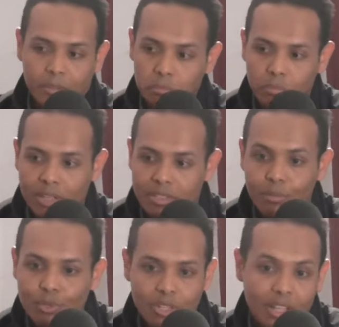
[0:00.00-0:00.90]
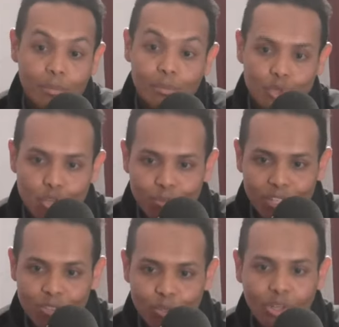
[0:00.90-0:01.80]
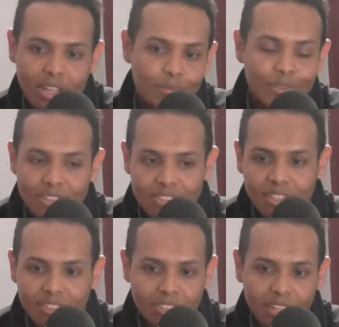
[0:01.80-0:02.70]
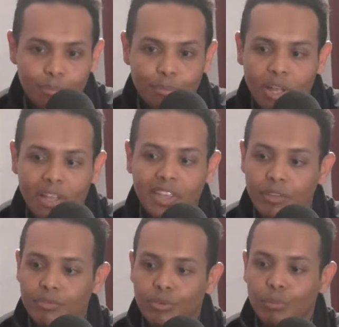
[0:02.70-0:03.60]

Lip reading: as I mentioned, I'm Egyptian, so you can imagine that I came from